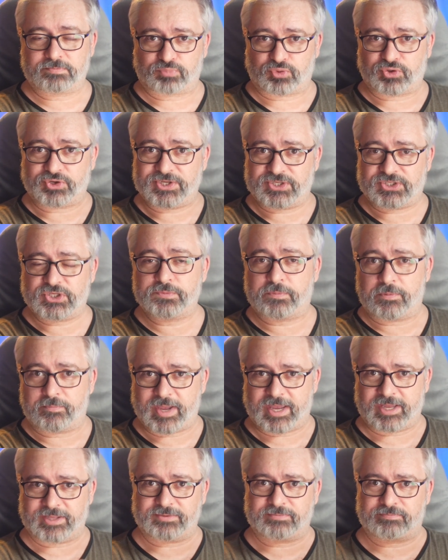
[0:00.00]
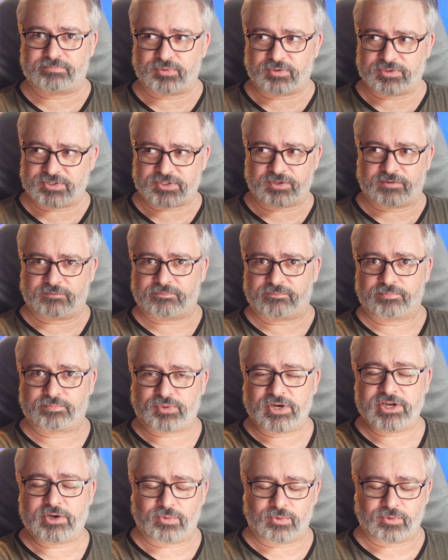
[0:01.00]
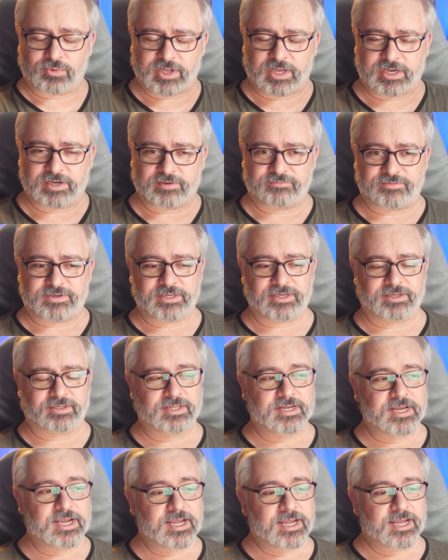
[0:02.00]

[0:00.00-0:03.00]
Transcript: pre-Superman sort of prequel kind of deal,